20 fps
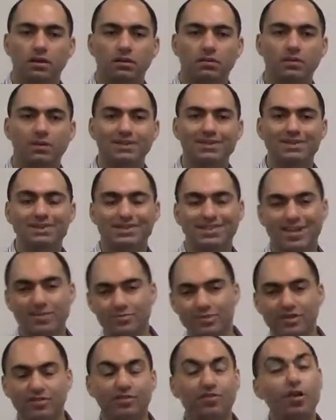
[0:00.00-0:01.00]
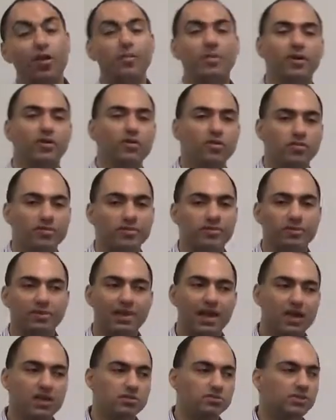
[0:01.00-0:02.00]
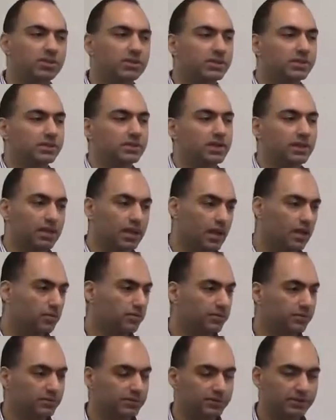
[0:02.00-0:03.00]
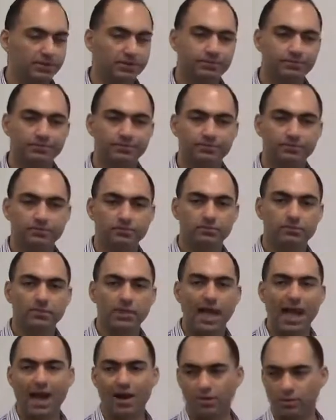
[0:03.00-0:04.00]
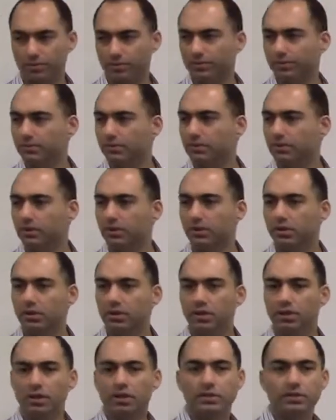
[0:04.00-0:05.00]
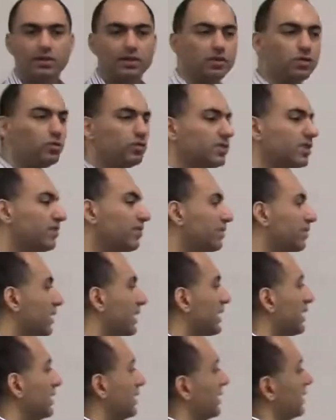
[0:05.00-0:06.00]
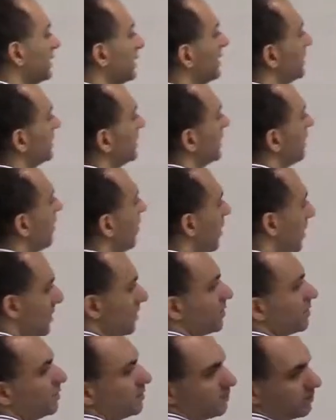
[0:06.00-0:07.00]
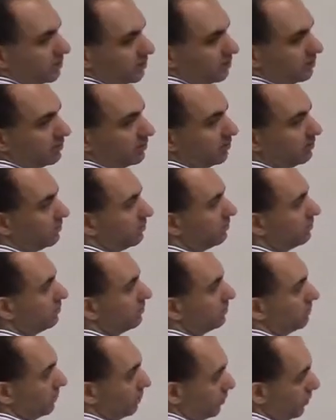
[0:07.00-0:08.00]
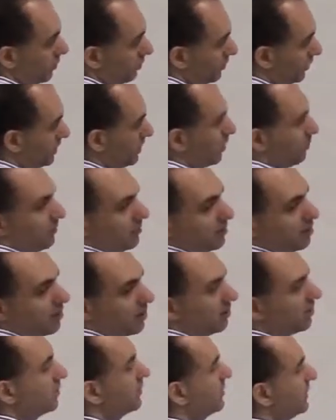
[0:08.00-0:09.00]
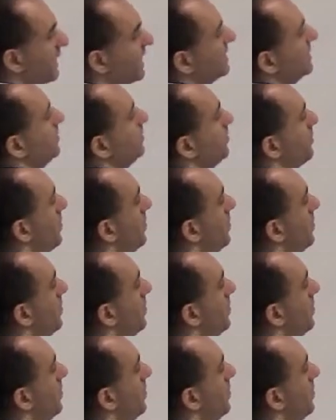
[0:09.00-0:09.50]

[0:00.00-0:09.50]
with subject-verb agreement with countable, not countable. How? The use of articles. When we talk about articles, that's the